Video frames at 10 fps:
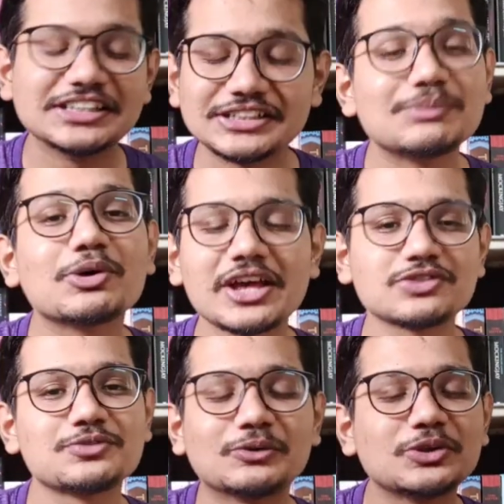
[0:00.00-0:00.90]
the book has
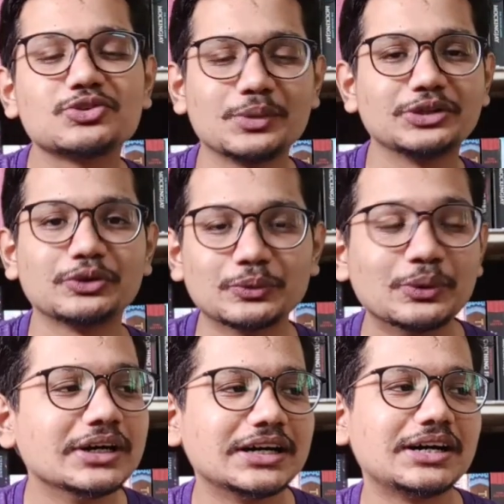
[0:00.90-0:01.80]
found its way to you
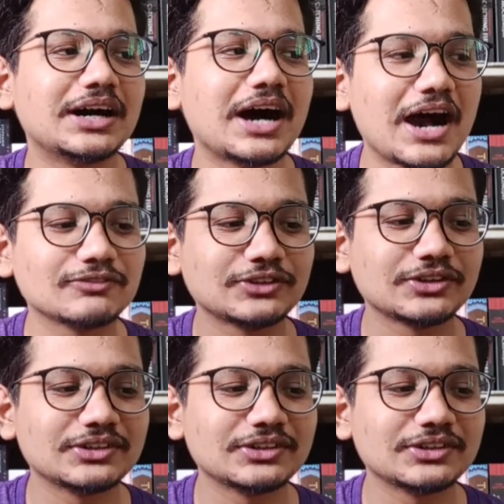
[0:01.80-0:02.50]
uh, after